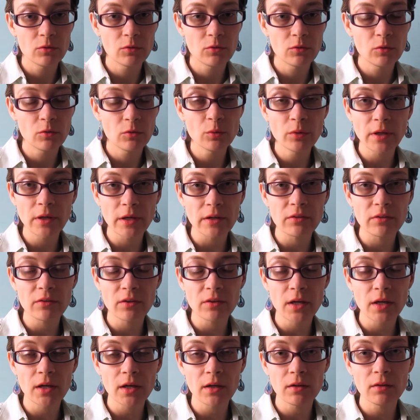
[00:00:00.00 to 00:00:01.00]
do what I
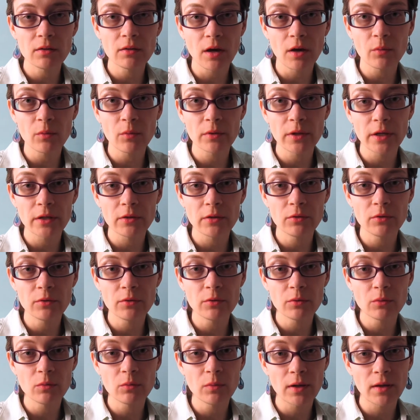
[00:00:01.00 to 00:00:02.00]
say, not what I do.
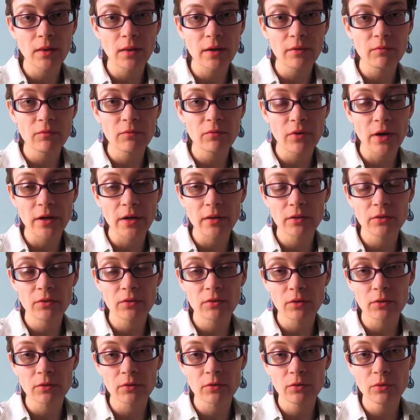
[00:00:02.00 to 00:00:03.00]
Well, I finally
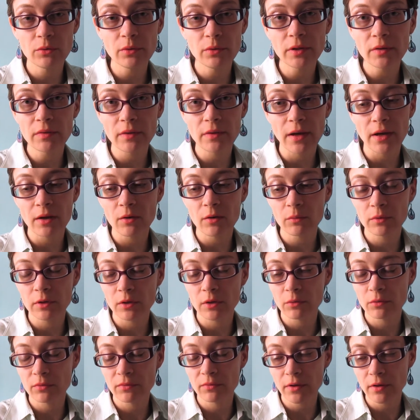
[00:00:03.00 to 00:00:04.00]
started doing that when I
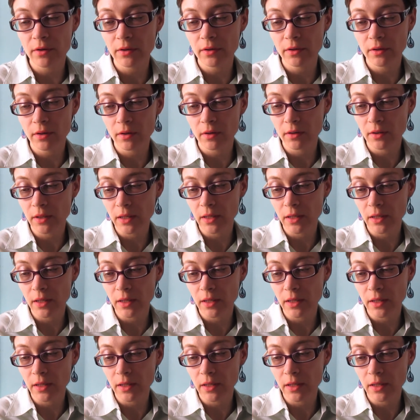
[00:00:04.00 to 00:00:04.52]
was very young,